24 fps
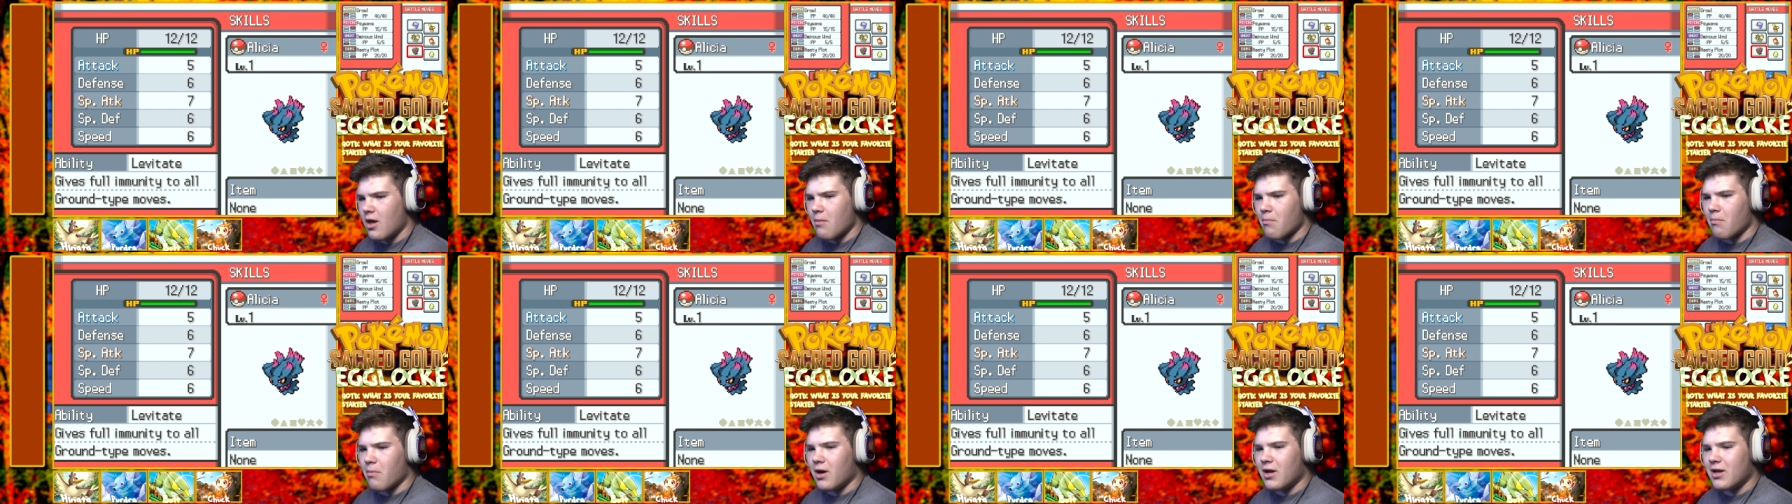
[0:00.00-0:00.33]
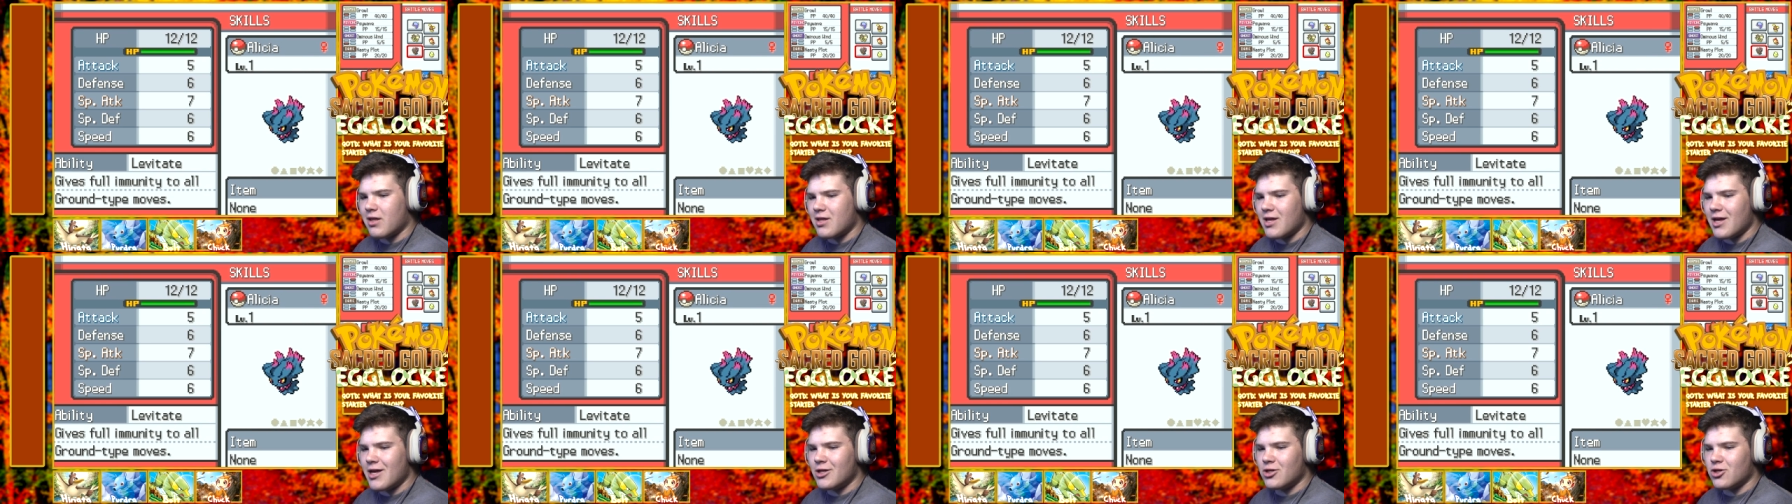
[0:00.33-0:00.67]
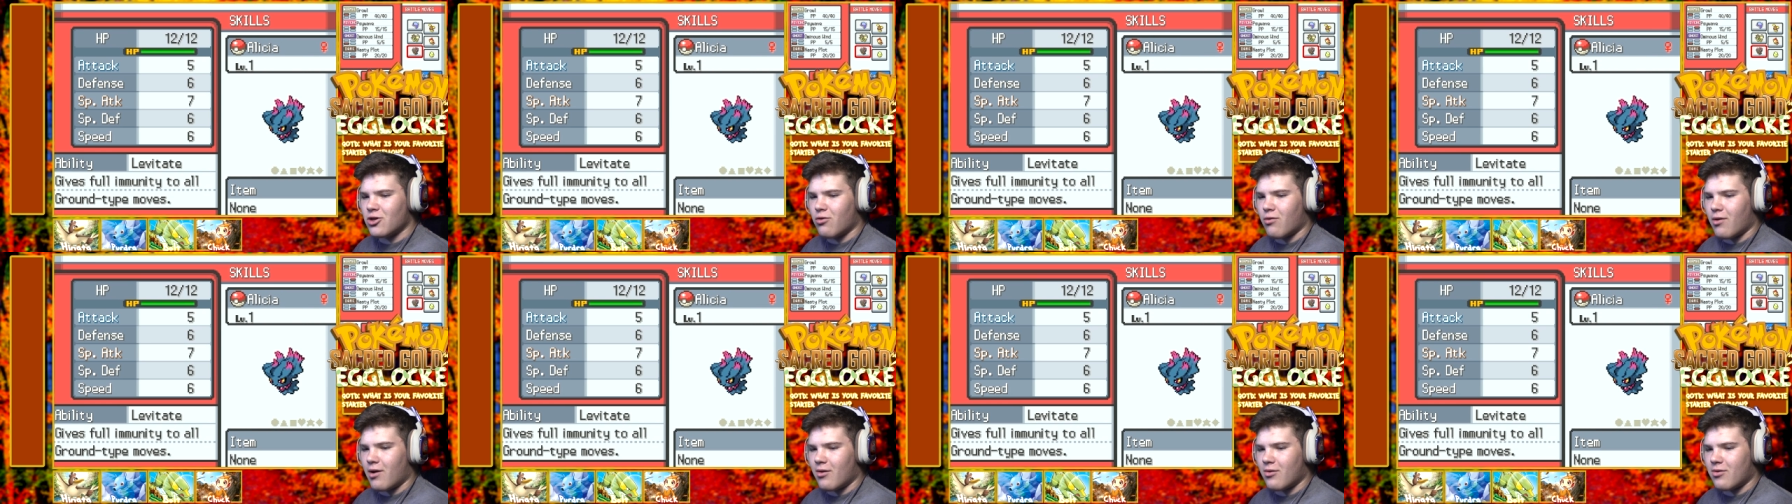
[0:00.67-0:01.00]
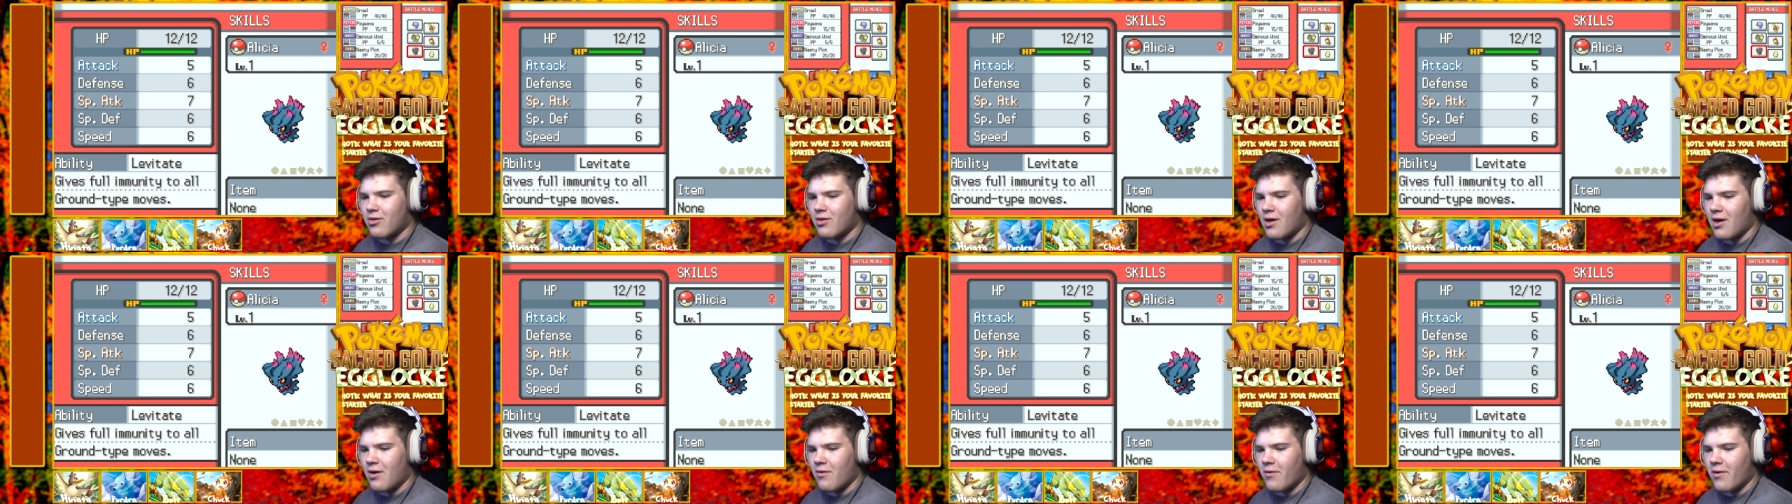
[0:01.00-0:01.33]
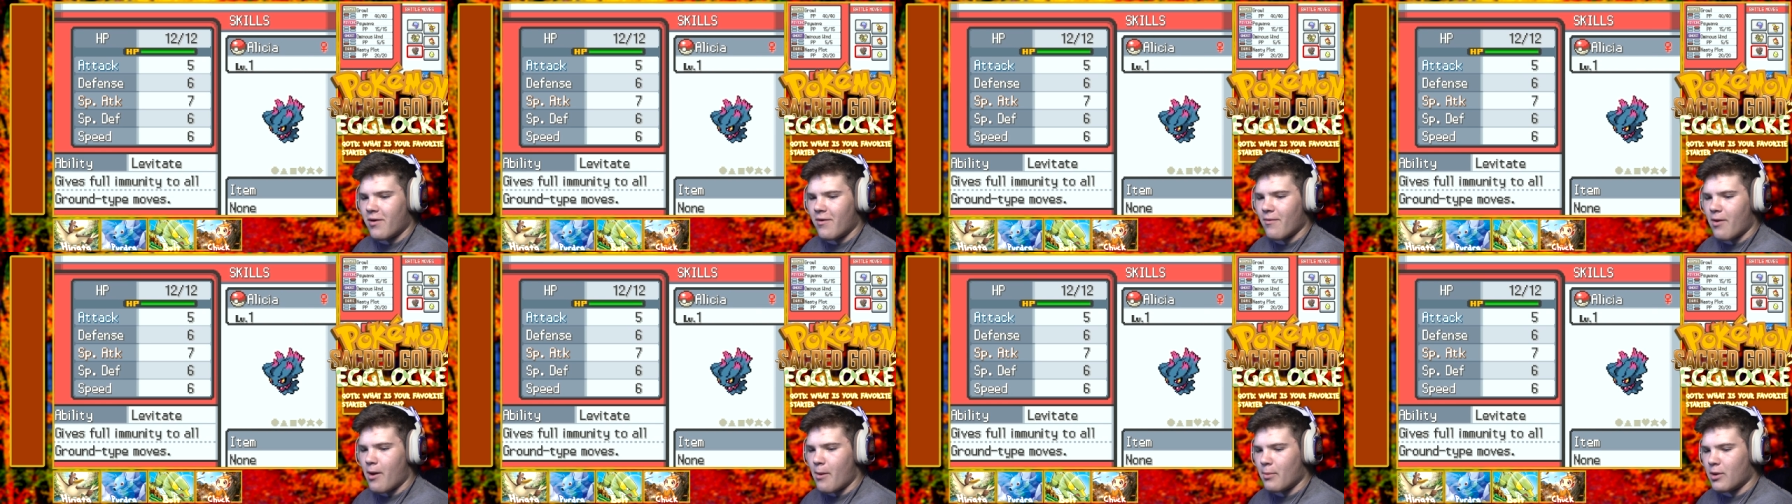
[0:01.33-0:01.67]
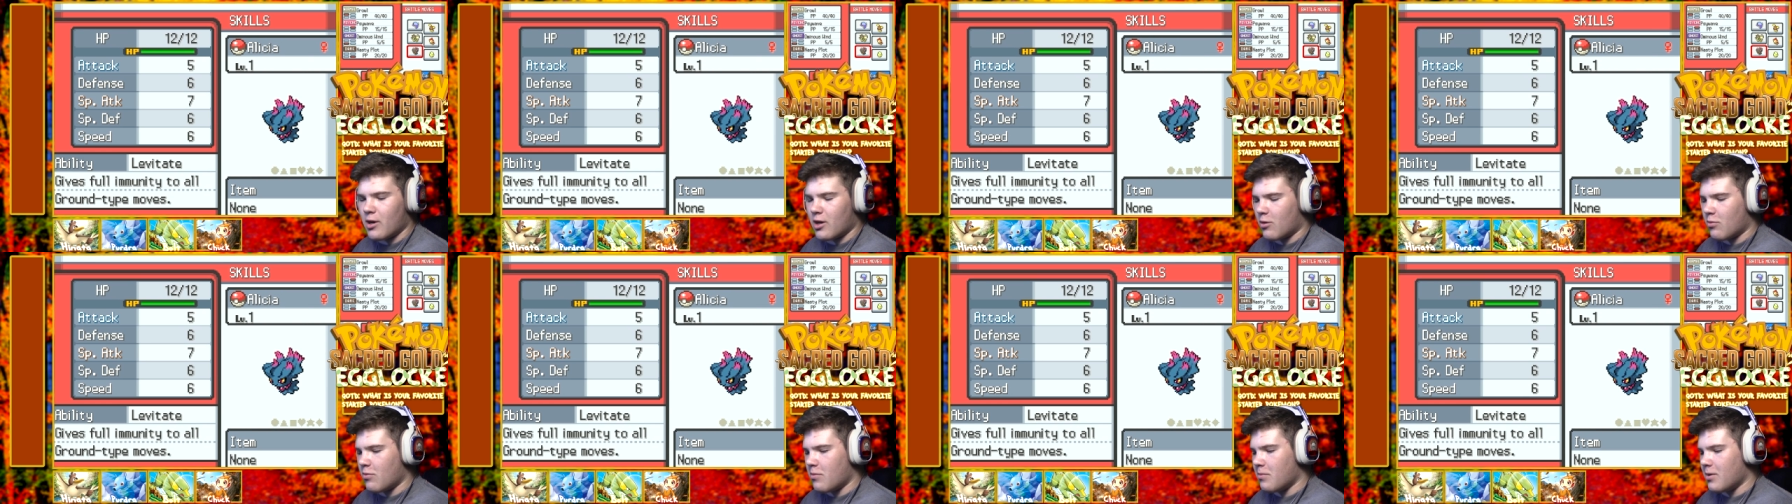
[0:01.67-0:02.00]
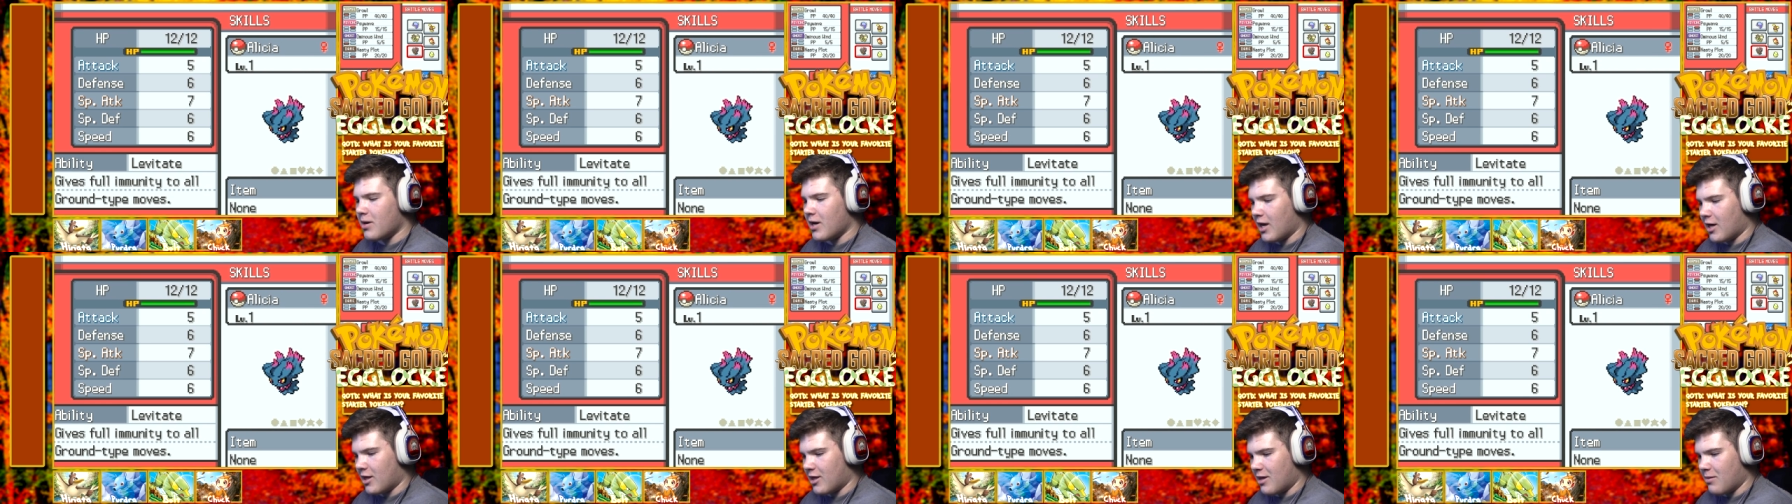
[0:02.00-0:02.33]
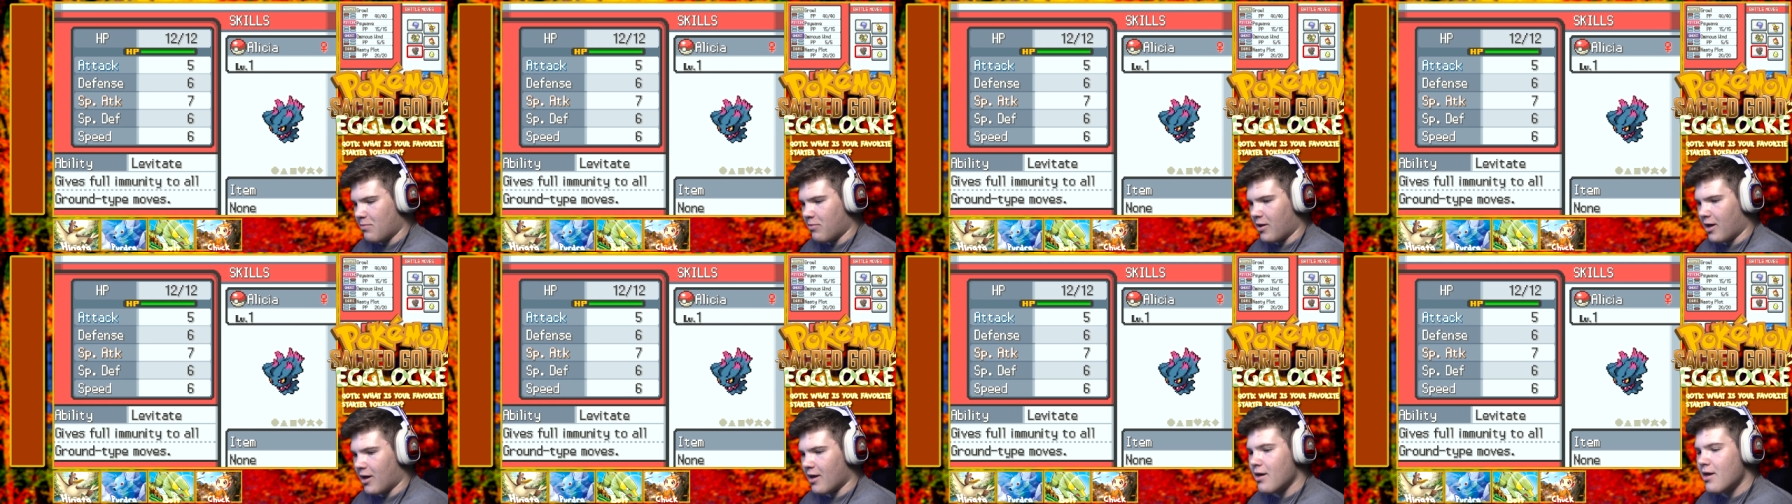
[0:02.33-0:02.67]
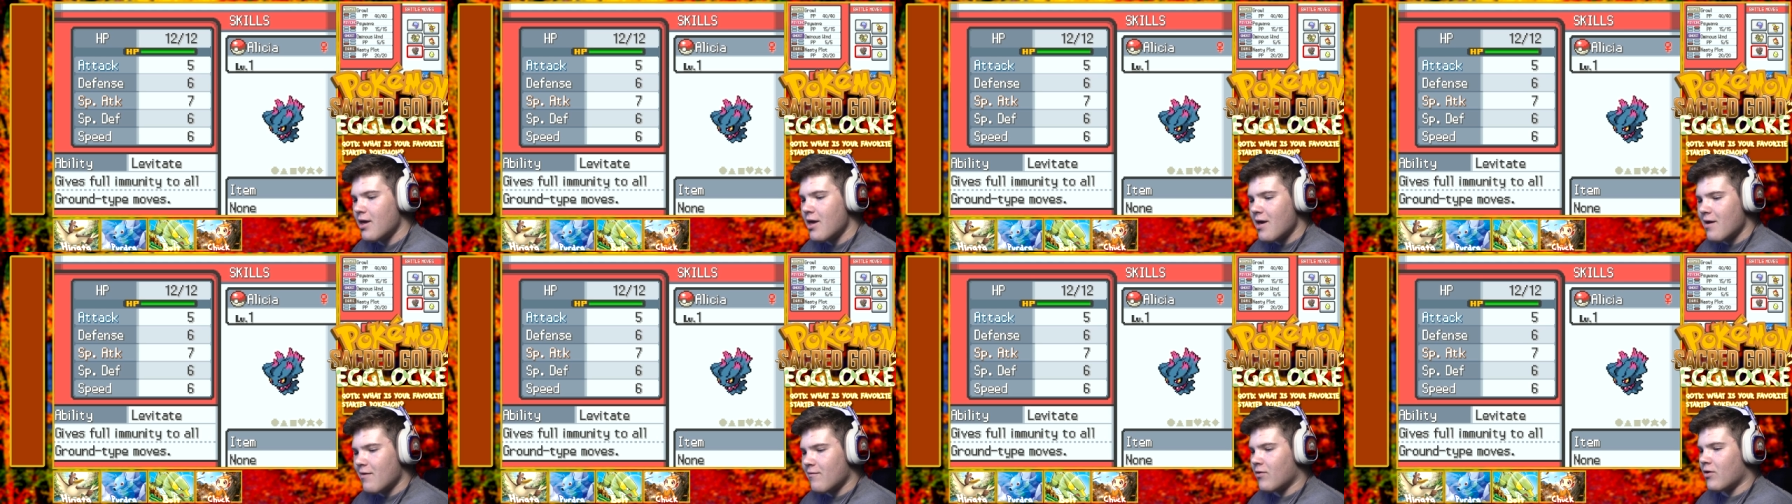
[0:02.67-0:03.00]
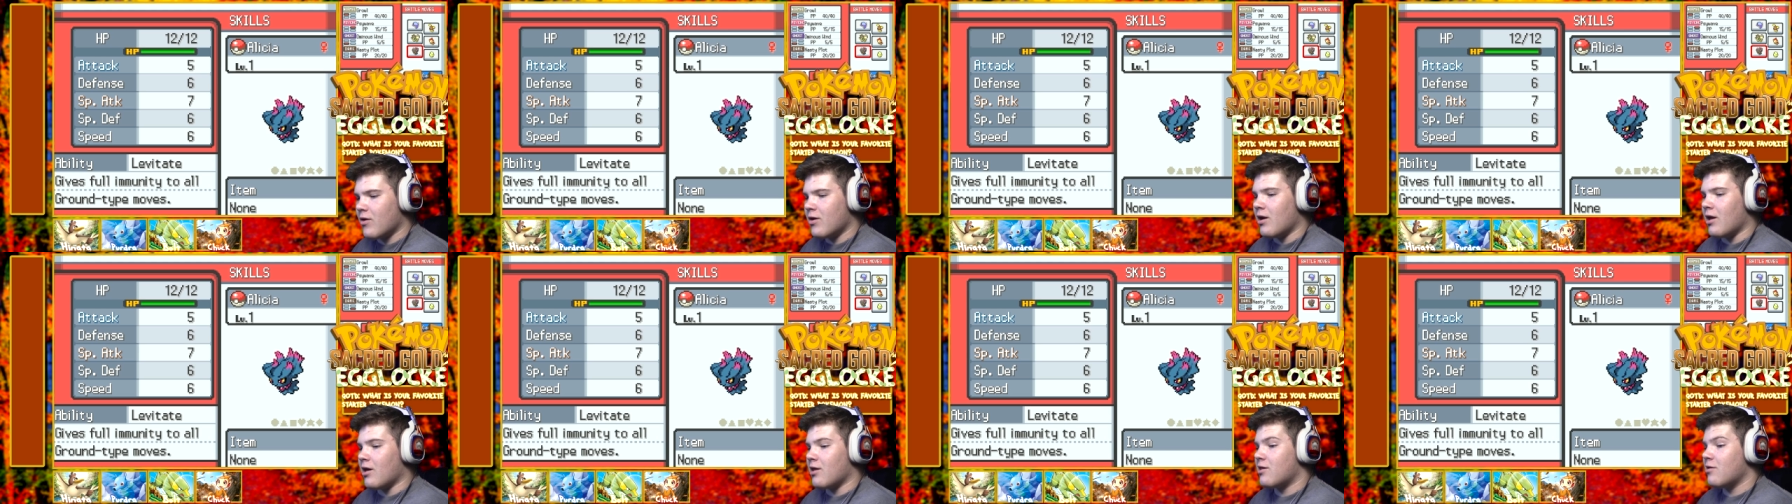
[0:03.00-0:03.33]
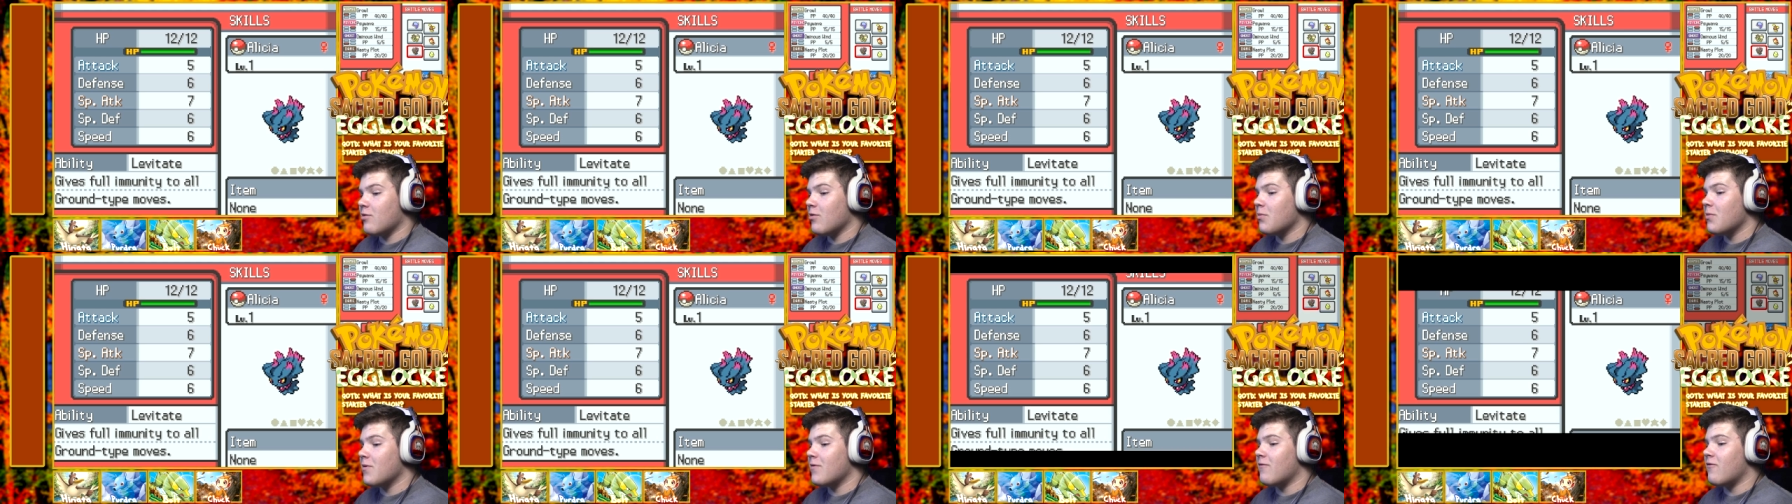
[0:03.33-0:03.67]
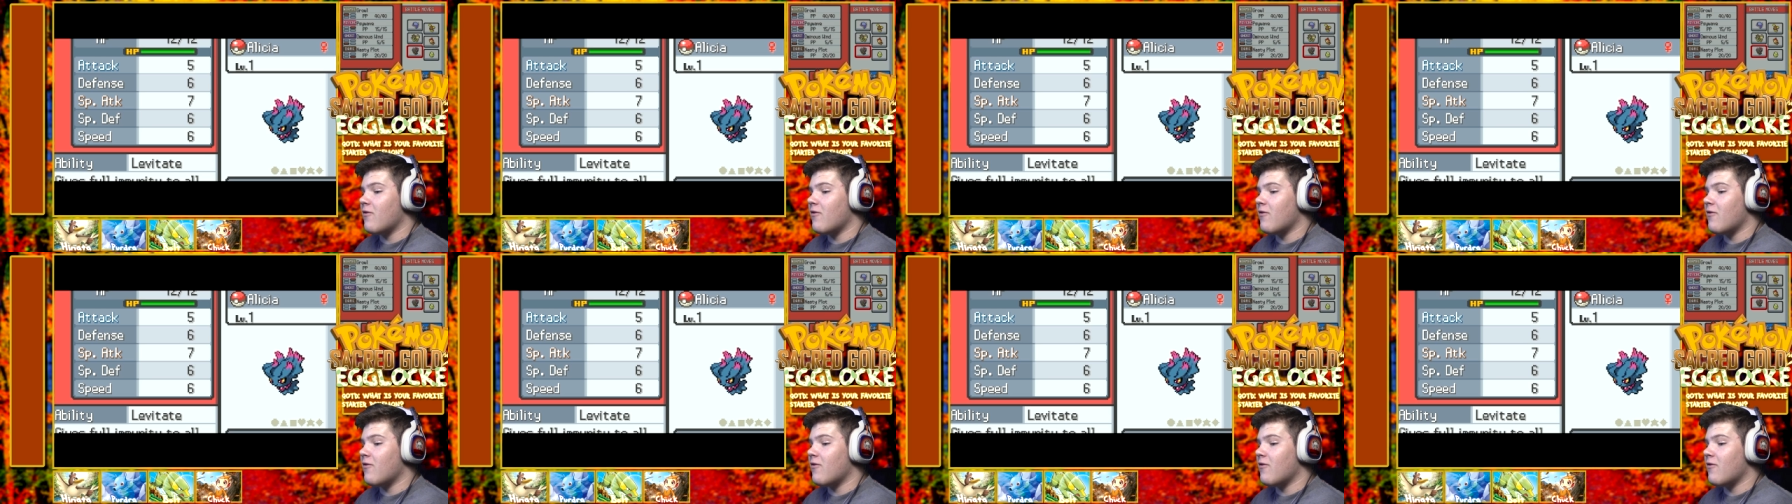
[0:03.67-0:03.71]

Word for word: Modest Nature, Growl, Psywave, Ominous Wind, Nasty Plot. Very nice. You will be